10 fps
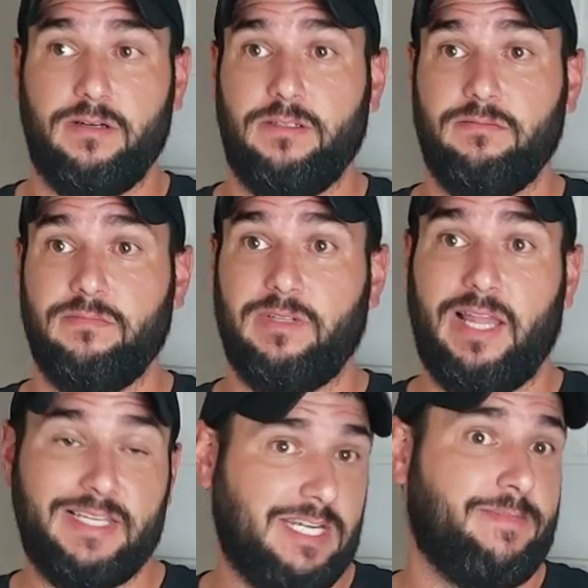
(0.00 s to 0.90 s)
and
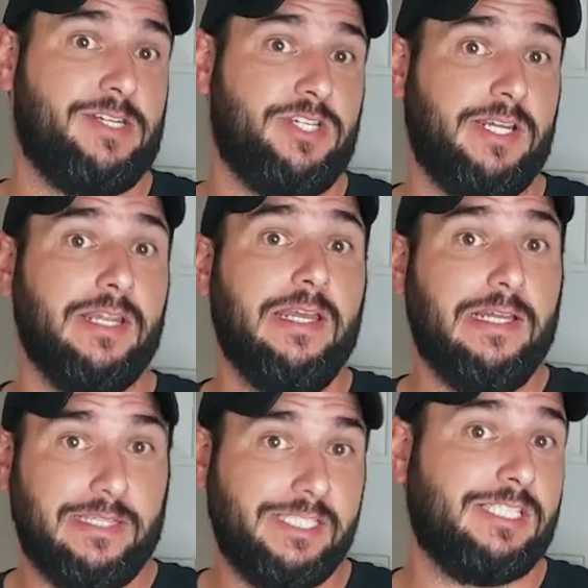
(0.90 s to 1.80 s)
last time I checked,
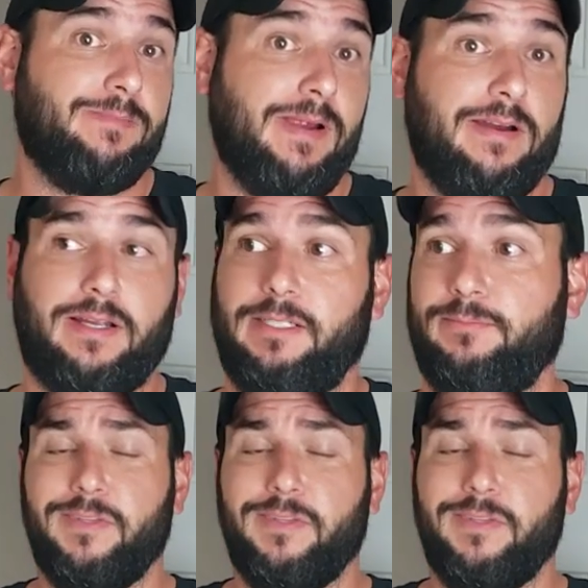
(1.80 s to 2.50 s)
this is America.